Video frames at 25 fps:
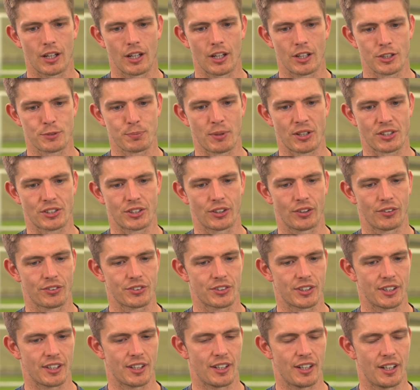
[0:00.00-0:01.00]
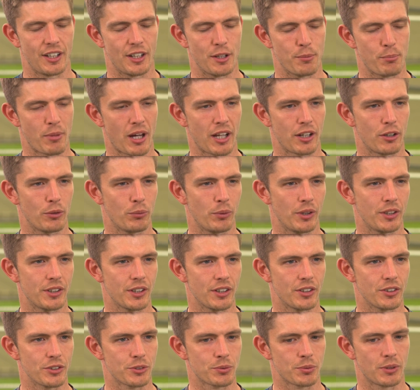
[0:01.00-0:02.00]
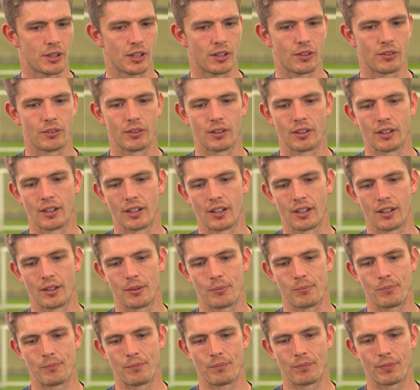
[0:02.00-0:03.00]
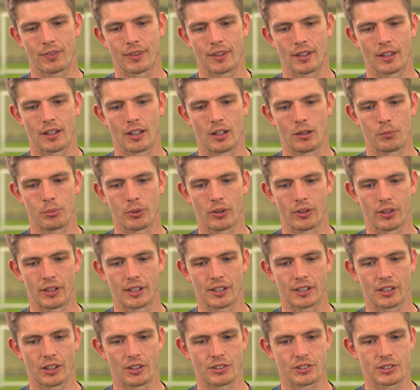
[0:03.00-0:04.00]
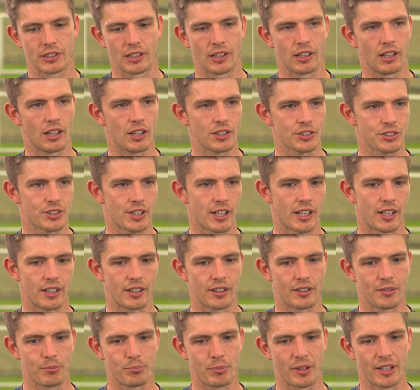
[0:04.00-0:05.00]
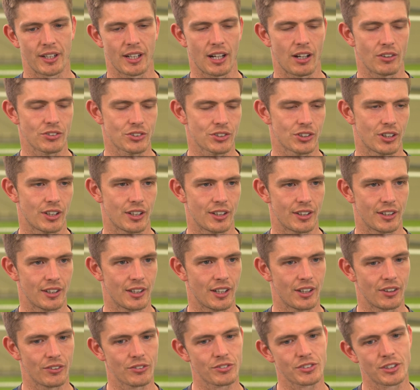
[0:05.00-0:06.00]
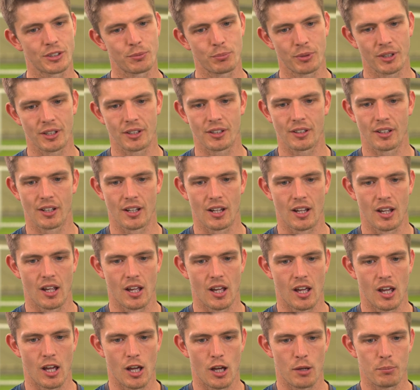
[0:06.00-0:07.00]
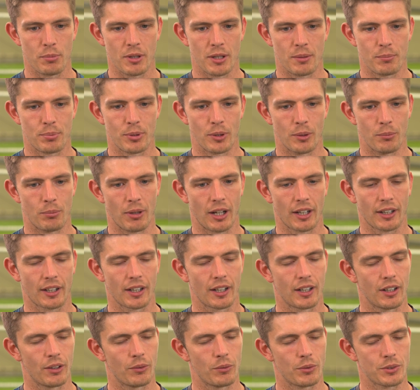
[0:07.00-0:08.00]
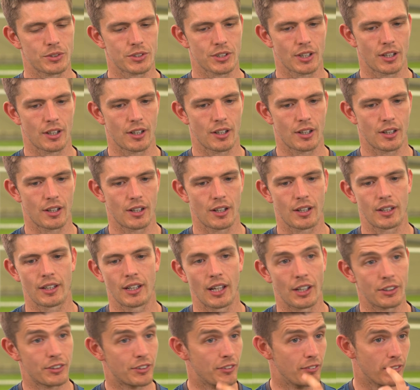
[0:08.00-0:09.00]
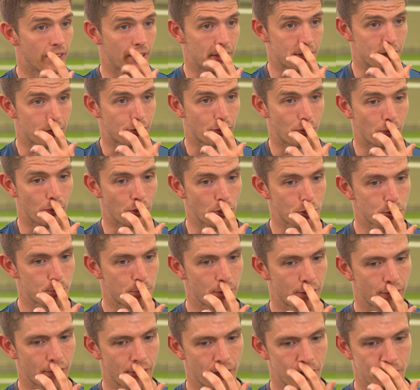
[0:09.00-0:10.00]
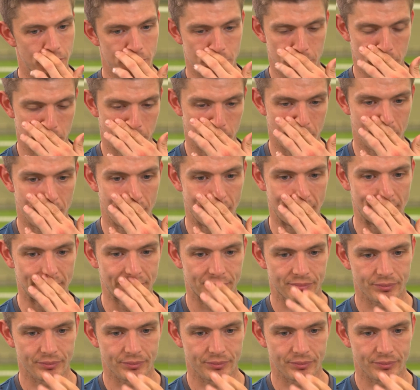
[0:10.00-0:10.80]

especially obviously in the manner we did as well, at Burnley, going to the last day and being outside, and then obviously being put back in. It was very difficult experience, and